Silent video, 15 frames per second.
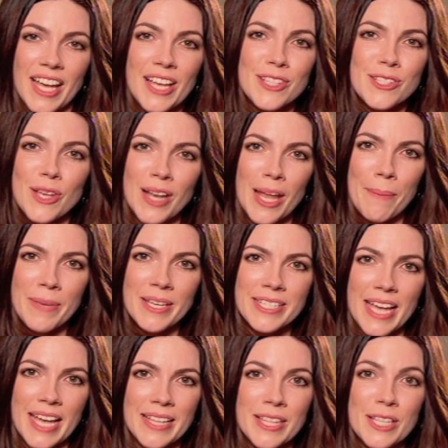So let me
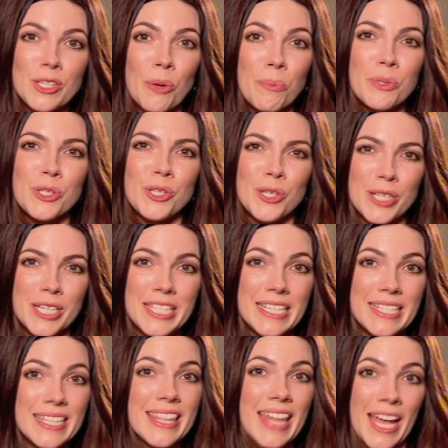take this
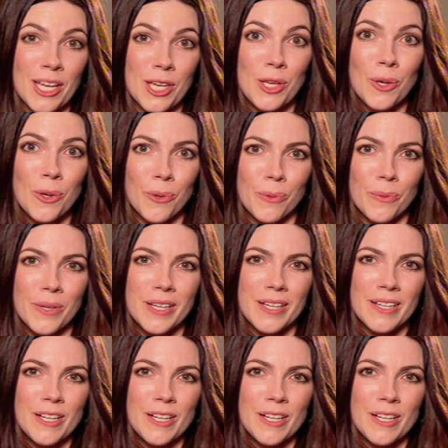opportunity to thank you,